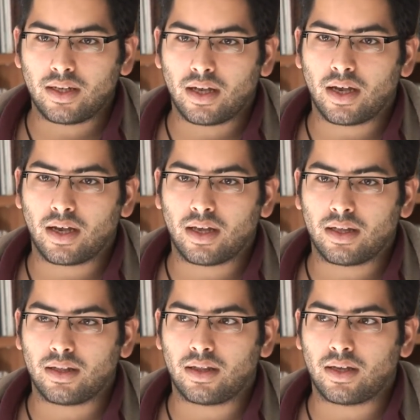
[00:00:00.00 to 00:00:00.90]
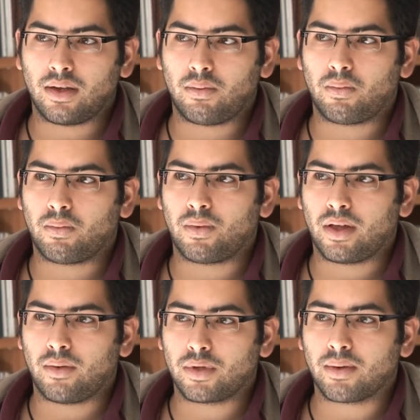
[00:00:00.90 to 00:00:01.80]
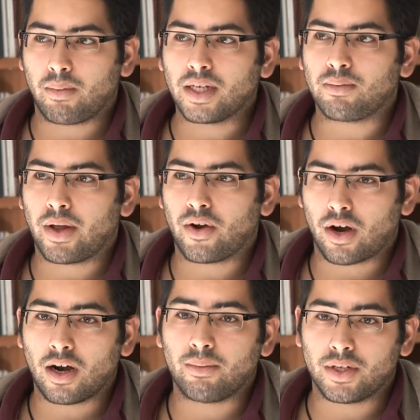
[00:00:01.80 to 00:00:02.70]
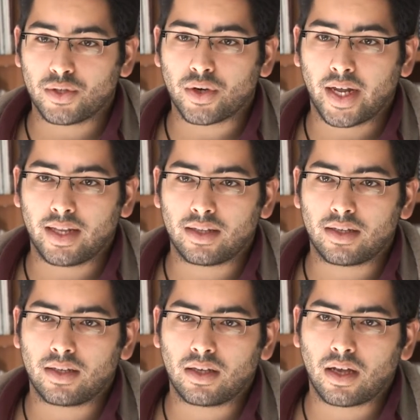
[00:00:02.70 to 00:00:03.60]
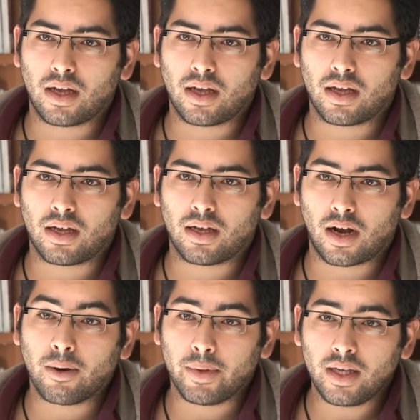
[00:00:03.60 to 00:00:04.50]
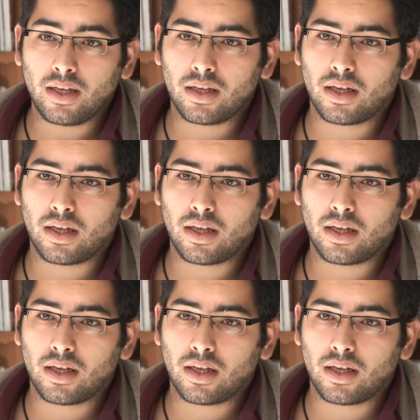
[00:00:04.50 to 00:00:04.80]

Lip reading: It was a much better armed and trained army,